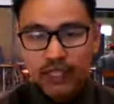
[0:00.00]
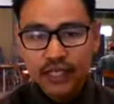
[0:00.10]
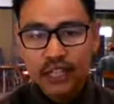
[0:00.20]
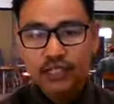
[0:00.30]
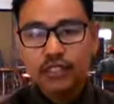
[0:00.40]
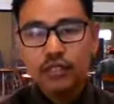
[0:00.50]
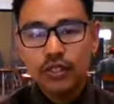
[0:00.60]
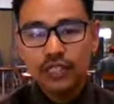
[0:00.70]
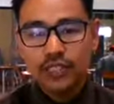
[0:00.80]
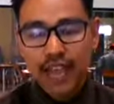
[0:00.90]
Now the
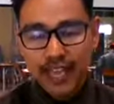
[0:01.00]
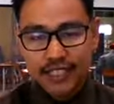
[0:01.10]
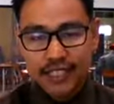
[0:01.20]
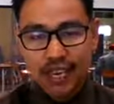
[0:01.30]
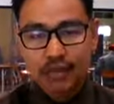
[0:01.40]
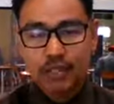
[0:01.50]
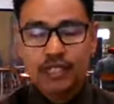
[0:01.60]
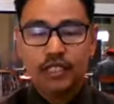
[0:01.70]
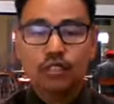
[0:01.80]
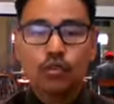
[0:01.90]
student has the
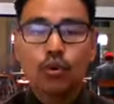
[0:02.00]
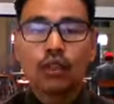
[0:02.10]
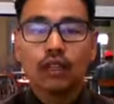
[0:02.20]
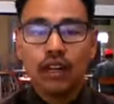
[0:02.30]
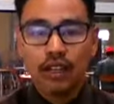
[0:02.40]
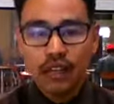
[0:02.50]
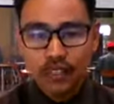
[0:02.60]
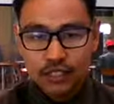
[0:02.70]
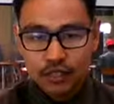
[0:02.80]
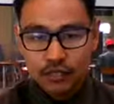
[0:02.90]
option to log
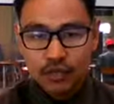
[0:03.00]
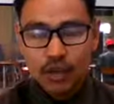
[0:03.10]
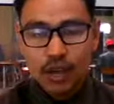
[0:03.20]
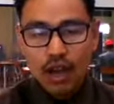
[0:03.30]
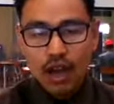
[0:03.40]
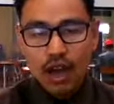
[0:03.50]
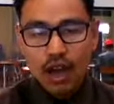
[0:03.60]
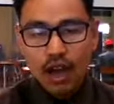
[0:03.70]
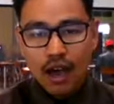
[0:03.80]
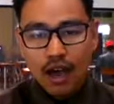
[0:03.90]
on to
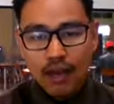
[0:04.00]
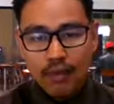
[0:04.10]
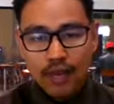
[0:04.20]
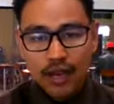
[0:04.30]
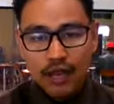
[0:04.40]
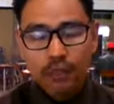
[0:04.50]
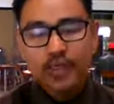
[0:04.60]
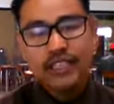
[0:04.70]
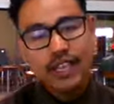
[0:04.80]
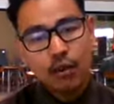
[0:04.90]

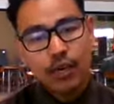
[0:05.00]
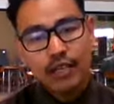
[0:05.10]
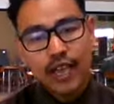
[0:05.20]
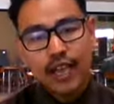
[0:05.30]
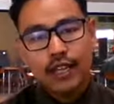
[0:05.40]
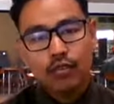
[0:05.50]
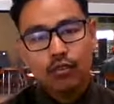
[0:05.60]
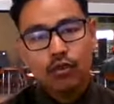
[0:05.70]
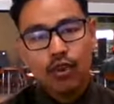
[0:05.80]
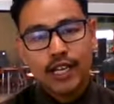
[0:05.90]
Money Network and
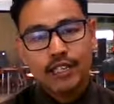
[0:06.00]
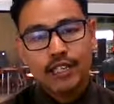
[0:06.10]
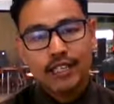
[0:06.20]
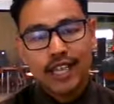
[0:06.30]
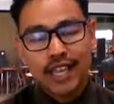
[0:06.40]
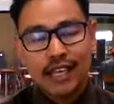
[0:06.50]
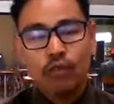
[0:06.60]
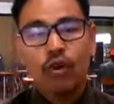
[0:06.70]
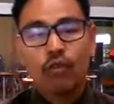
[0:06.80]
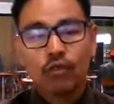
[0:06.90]
request a
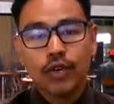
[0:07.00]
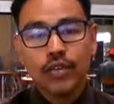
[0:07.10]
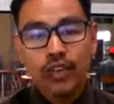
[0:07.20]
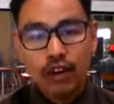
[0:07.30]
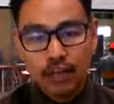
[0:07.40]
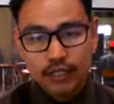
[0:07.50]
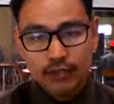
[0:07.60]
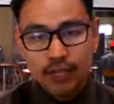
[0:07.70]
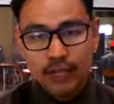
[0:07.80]
Wolverine card.